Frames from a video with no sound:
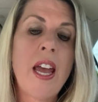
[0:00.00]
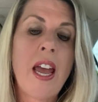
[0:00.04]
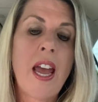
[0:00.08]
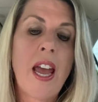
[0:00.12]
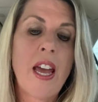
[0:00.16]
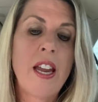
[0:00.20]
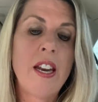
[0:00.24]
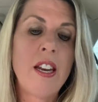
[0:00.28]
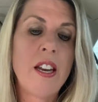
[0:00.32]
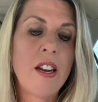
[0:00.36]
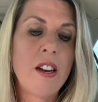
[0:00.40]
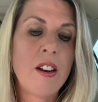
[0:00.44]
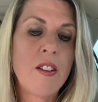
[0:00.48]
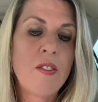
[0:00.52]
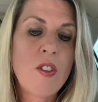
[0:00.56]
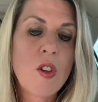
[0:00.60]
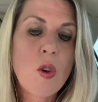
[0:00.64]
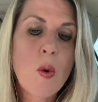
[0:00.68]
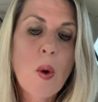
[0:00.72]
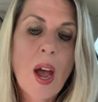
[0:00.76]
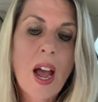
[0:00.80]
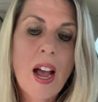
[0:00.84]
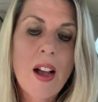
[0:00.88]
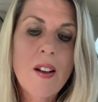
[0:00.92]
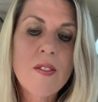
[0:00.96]
And then if you
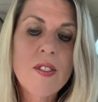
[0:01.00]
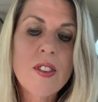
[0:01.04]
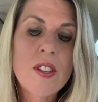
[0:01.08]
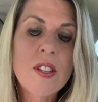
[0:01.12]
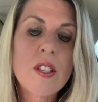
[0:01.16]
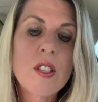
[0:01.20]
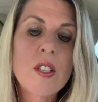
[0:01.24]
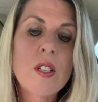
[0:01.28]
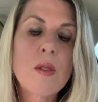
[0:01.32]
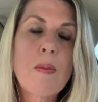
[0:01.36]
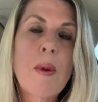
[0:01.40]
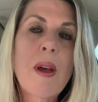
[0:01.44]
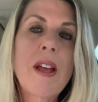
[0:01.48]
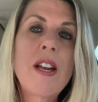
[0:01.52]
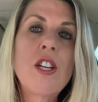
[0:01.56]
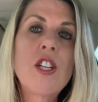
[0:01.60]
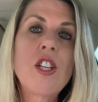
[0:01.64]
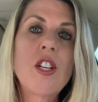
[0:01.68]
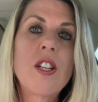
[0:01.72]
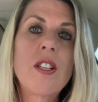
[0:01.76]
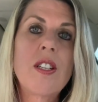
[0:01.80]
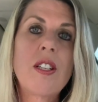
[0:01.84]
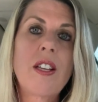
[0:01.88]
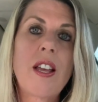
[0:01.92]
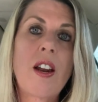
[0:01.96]
have the
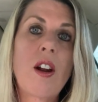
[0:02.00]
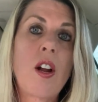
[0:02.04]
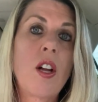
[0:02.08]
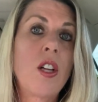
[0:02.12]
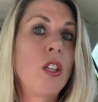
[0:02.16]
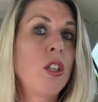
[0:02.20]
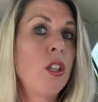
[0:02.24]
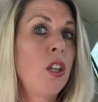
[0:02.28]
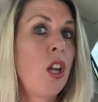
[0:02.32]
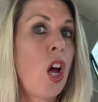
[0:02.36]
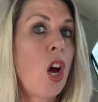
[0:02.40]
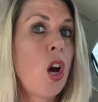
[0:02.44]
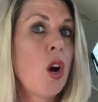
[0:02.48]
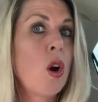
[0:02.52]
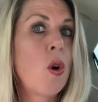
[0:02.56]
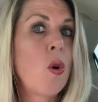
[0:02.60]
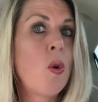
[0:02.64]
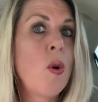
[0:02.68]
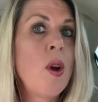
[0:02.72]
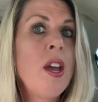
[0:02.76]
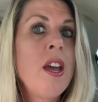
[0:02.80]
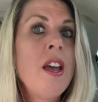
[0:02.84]
suspension set on low,